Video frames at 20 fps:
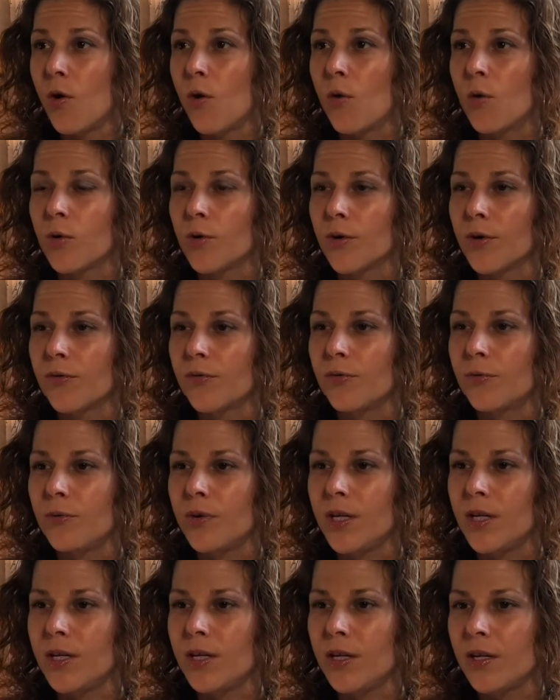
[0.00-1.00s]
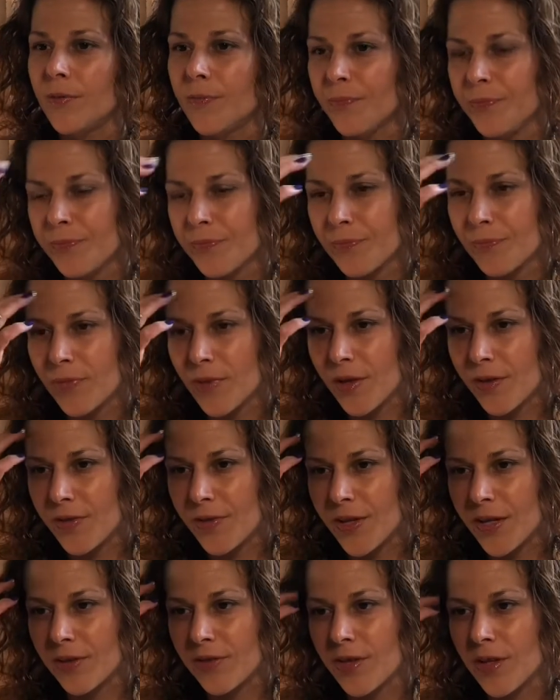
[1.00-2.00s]
or if we
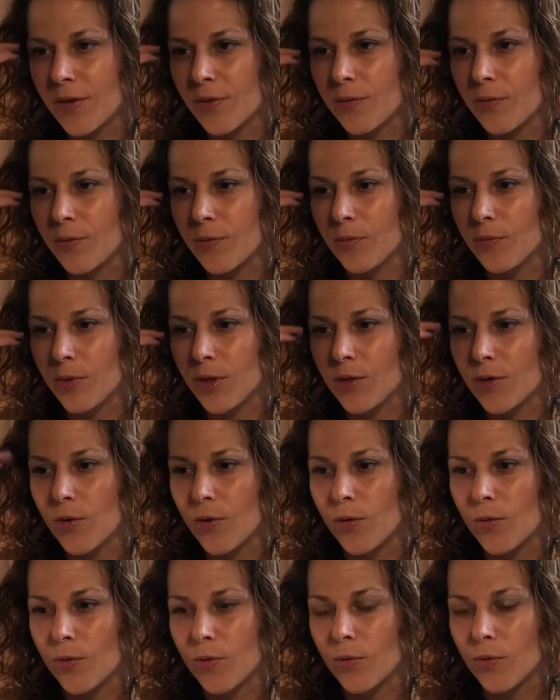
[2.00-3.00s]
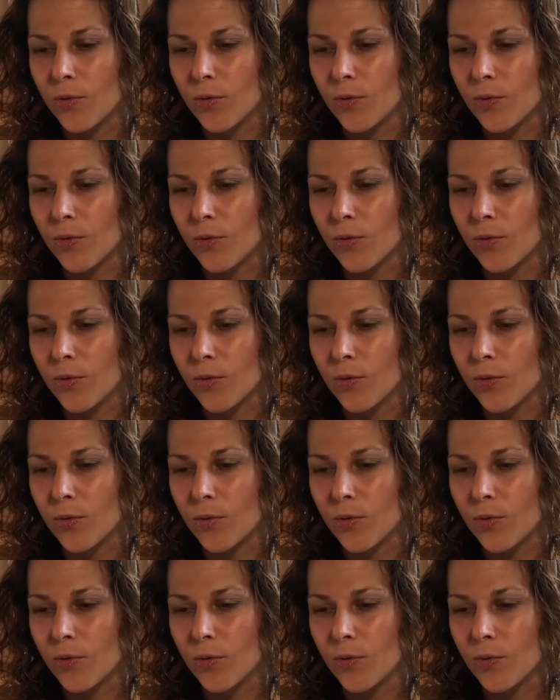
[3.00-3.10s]
think that, you know,